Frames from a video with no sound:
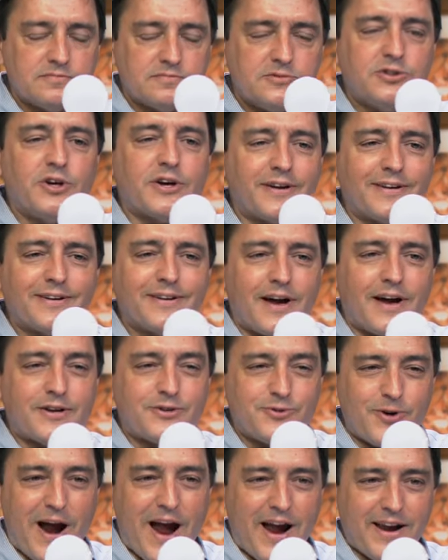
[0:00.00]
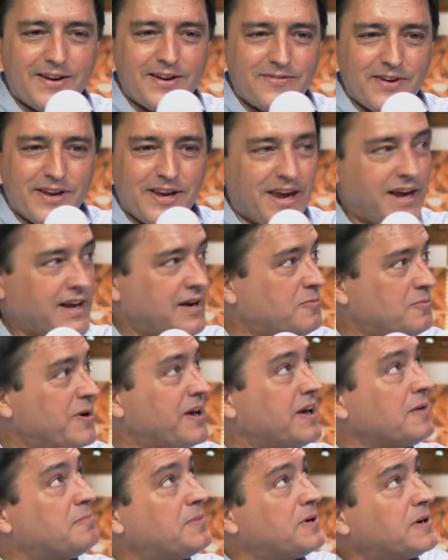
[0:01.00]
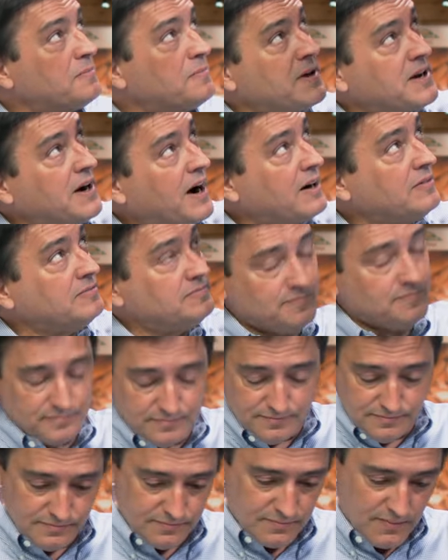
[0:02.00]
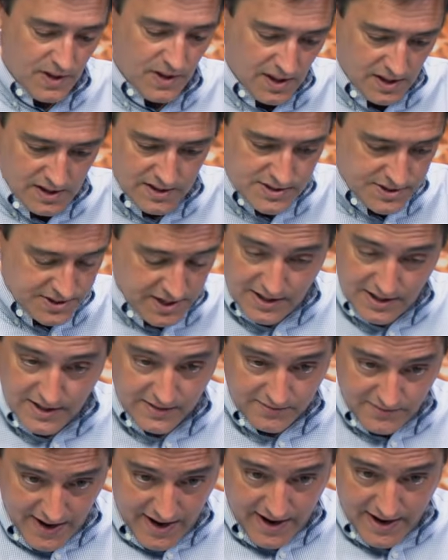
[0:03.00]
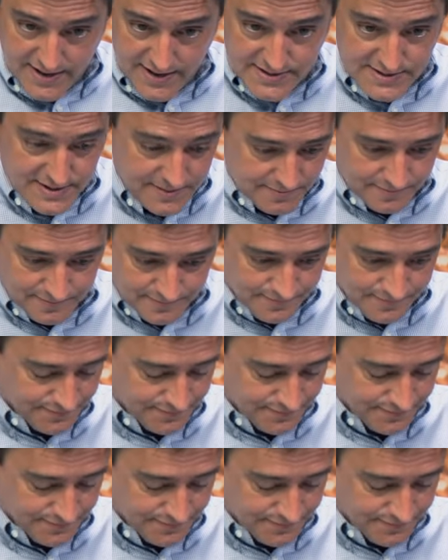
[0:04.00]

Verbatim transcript: look attractive again, and we can put them in our ceiling fans and